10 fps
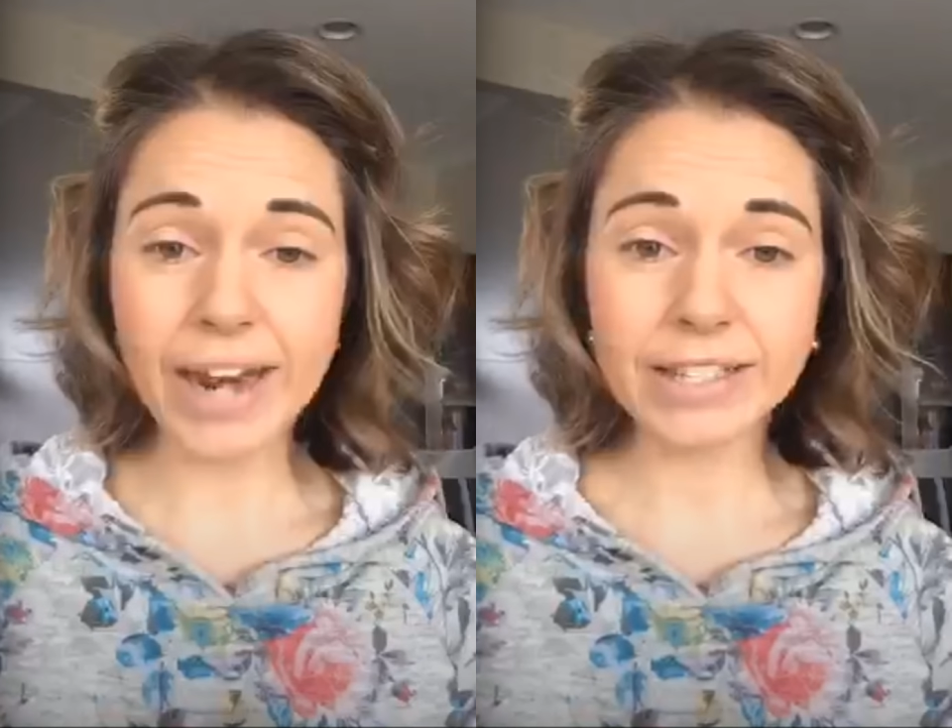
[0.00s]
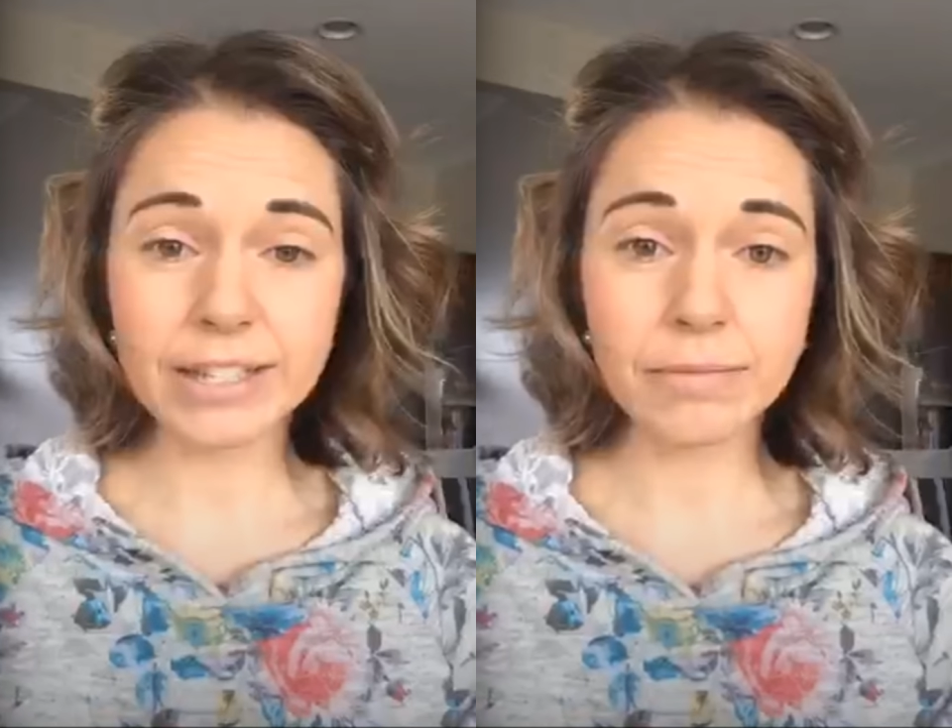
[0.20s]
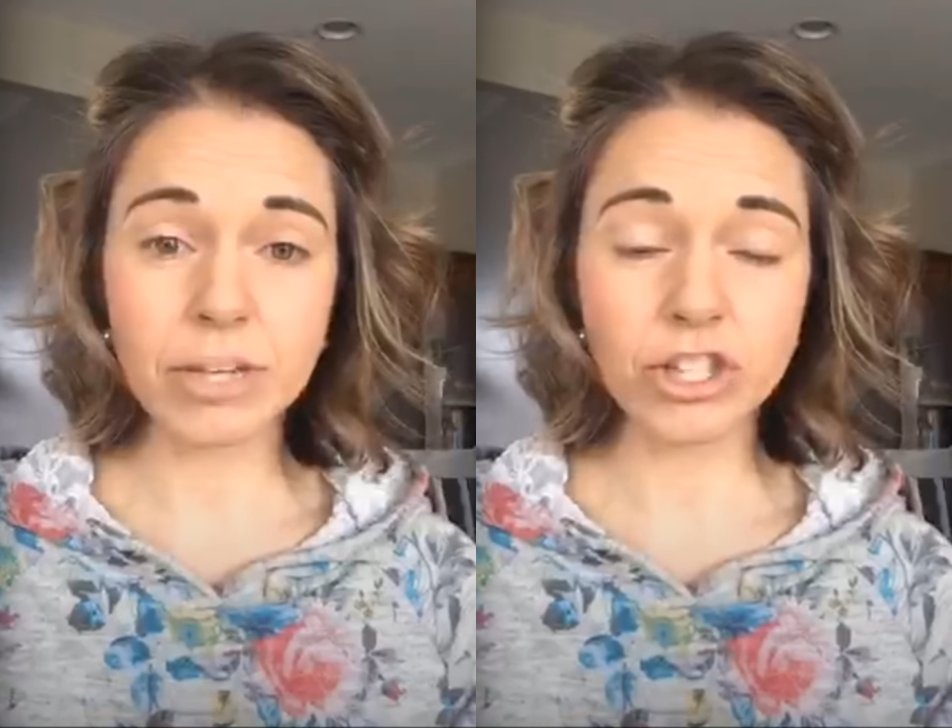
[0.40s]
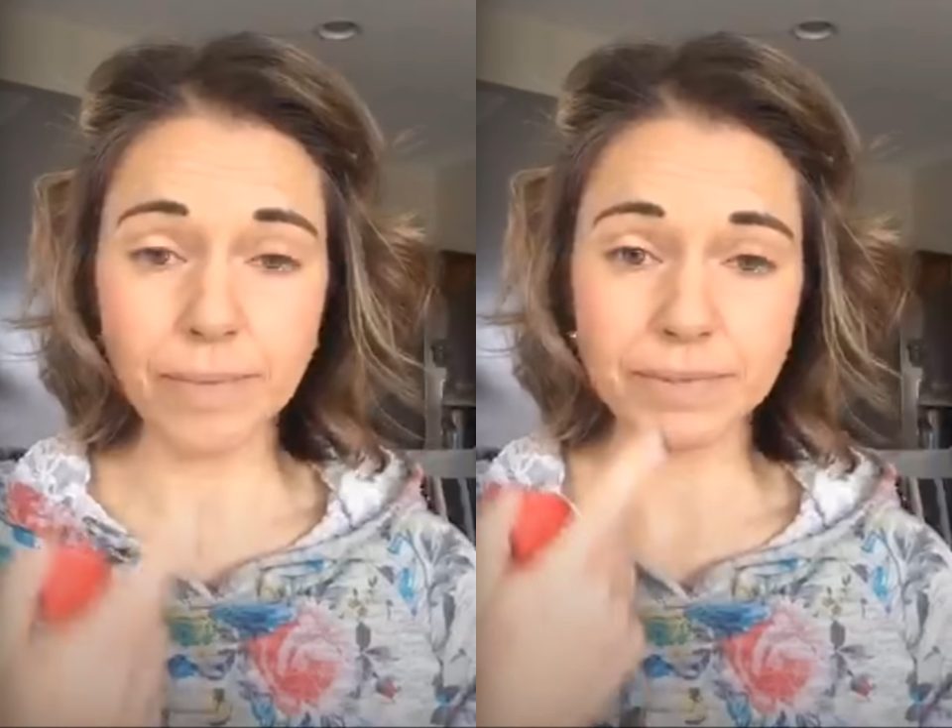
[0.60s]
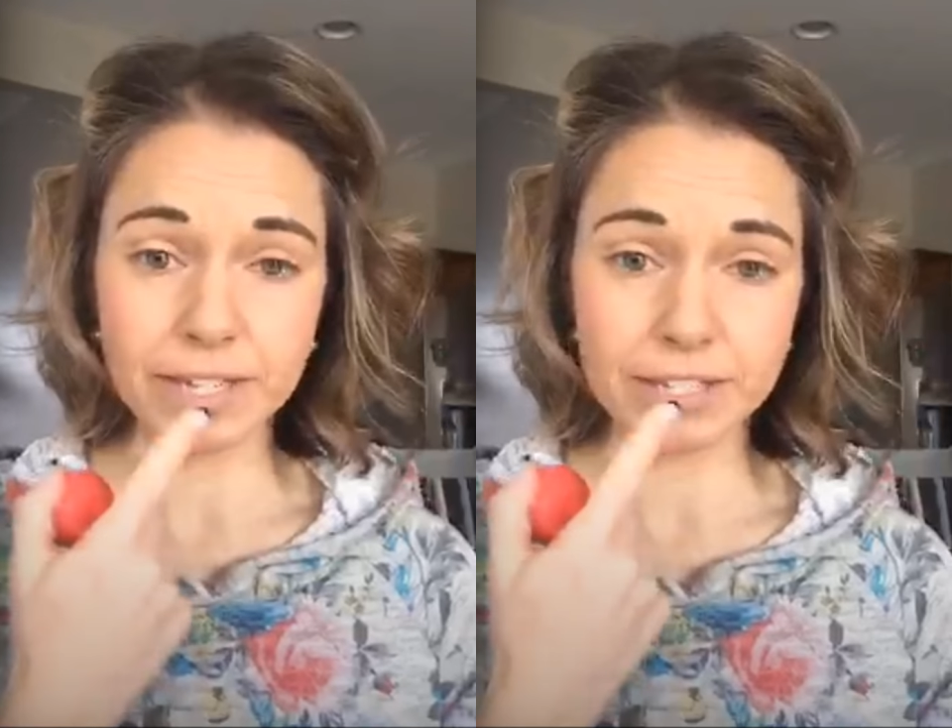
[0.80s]
adding some
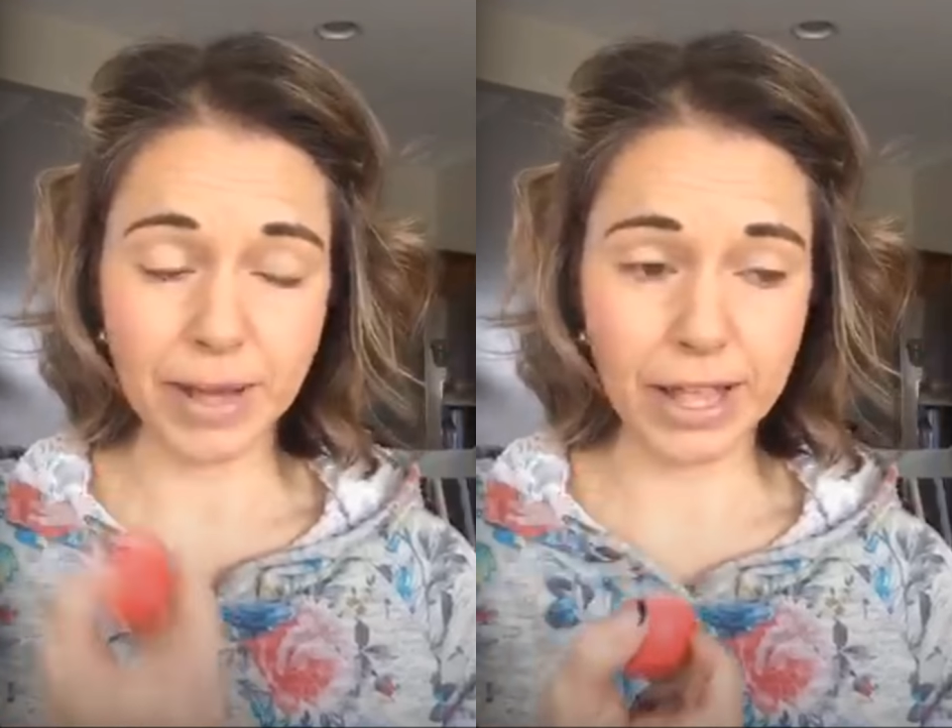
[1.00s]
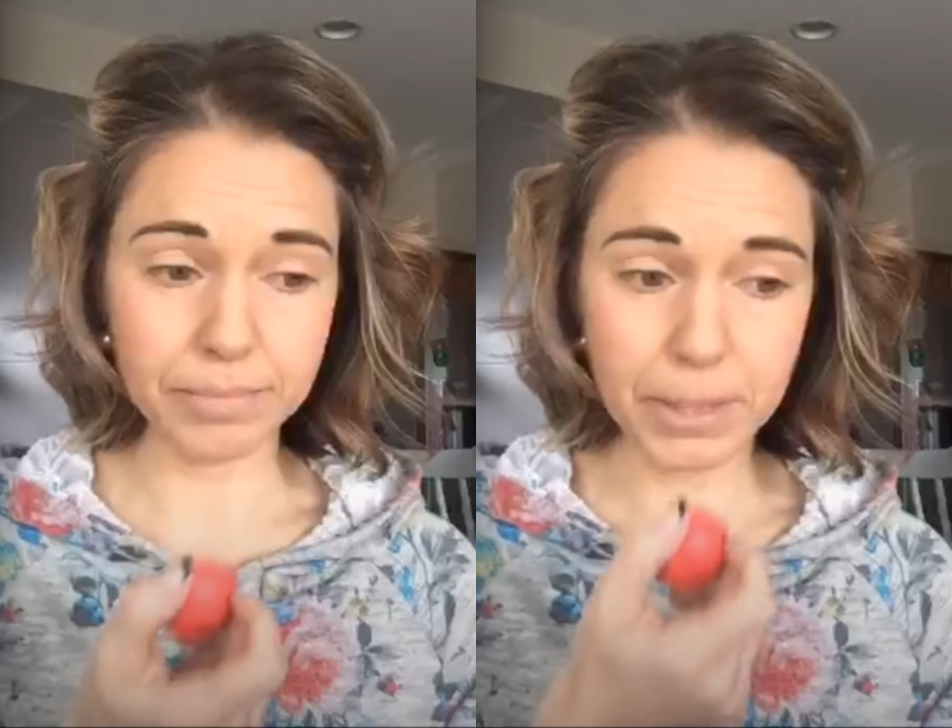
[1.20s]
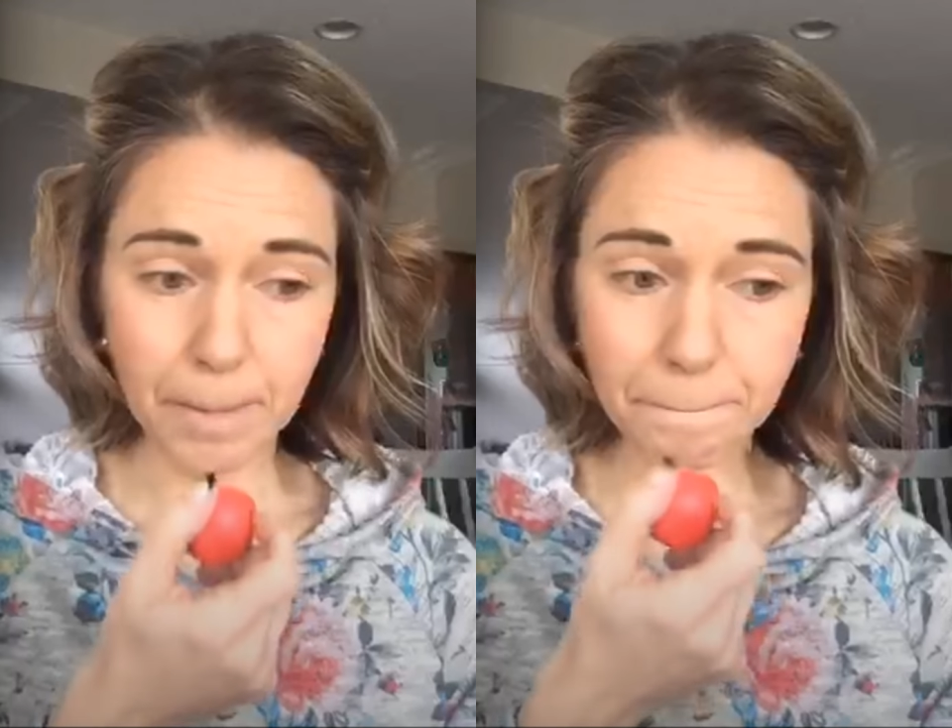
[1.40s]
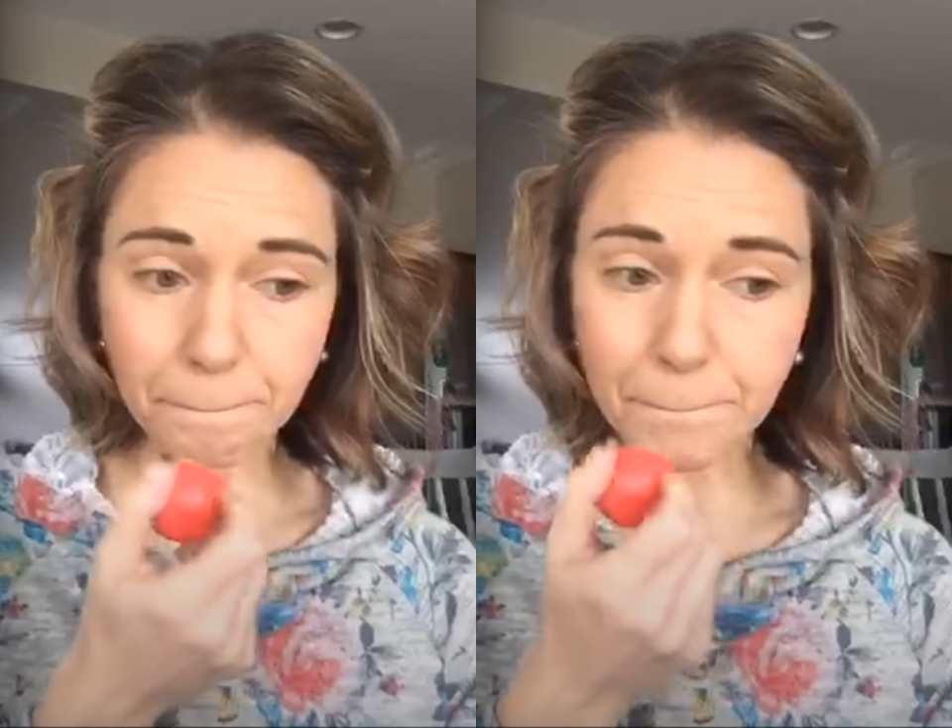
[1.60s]
chapstick to my lips